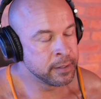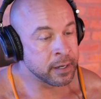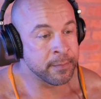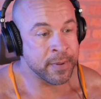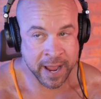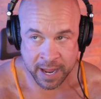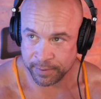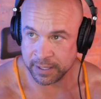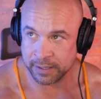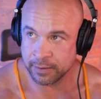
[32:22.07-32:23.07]

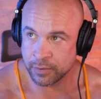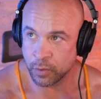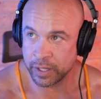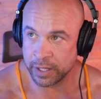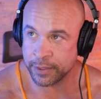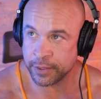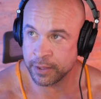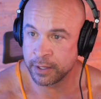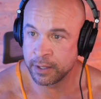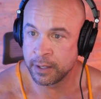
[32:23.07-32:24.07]
happy with
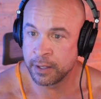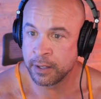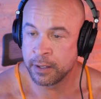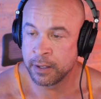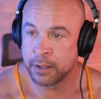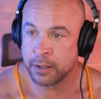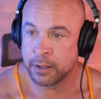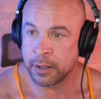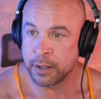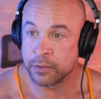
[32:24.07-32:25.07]

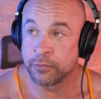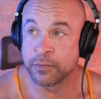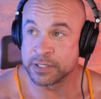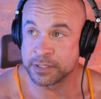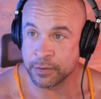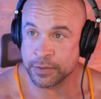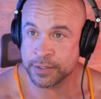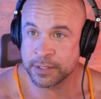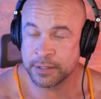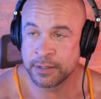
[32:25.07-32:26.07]
the
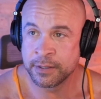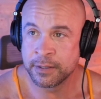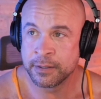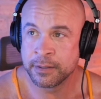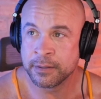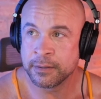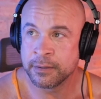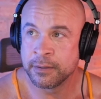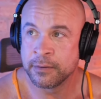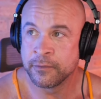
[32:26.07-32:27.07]
results
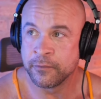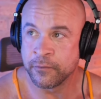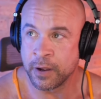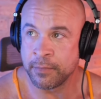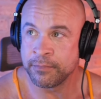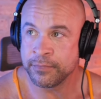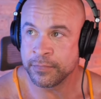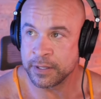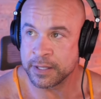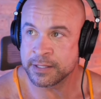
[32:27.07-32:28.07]
from
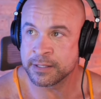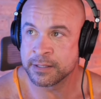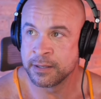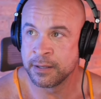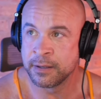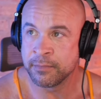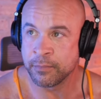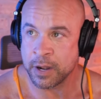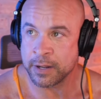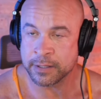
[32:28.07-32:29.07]
this
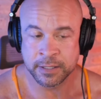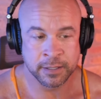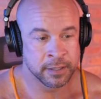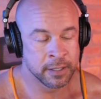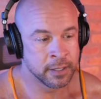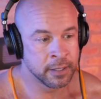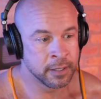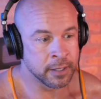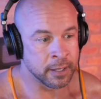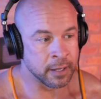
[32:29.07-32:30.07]
product.
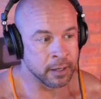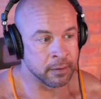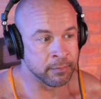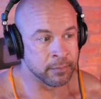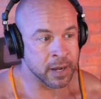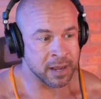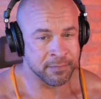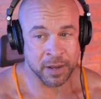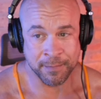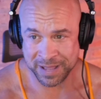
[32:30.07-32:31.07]
I'm
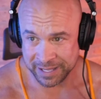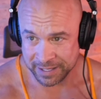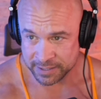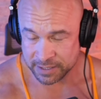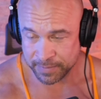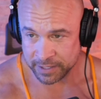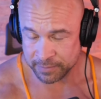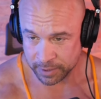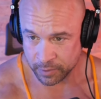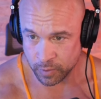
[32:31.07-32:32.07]
amazed by the
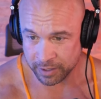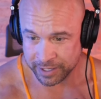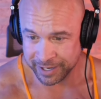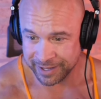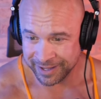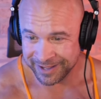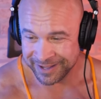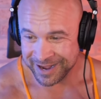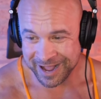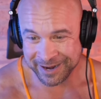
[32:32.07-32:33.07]
blood work.
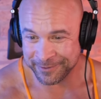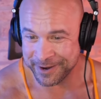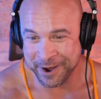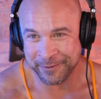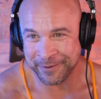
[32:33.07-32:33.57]
I don't know.